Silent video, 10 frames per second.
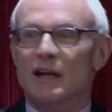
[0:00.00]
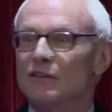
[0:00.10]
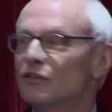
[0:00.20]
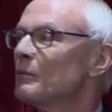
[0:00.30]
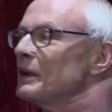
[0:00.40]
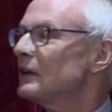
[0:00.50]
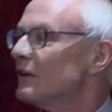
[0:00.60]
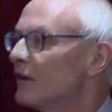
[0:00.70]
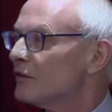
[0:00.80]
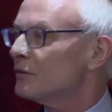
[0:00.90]
and so many
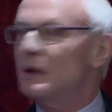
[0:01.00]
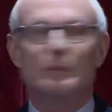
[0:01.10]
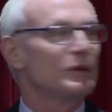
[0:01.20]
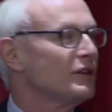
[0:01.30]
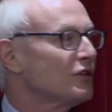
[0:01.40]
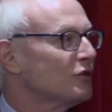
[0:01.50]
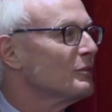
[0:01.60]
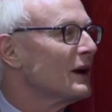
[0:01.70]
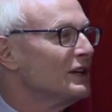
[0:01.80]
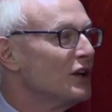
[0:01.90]
other people in this
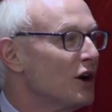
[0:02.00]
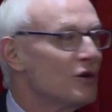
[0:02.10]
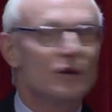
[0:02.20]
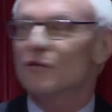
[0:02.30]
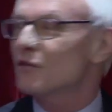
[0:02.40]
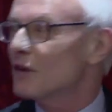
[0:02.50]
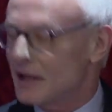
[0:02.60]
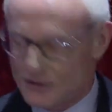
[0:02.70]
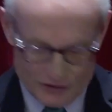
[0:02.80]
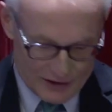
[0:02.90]
room I know, your
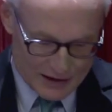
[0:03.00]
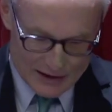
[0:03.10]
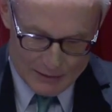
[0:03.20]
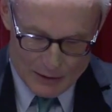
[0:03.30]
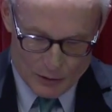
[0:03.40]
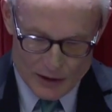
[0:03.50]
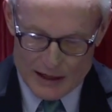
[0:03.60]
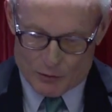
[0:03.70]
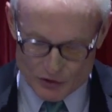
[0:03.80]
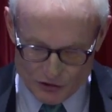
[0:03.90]
friends, and
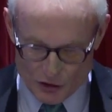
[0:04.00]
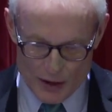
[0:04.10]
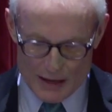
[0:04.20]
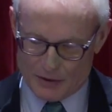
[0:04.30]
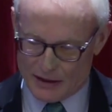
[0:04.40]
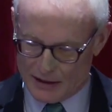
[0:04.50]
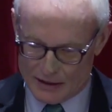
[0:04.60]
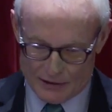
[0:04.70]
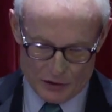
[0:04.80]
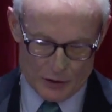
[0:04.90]
we're so happy to
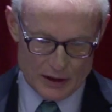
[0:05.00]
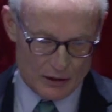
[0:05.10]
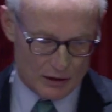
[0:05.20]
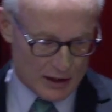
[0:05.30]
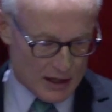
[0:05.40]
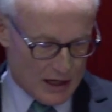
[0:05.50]
have you here.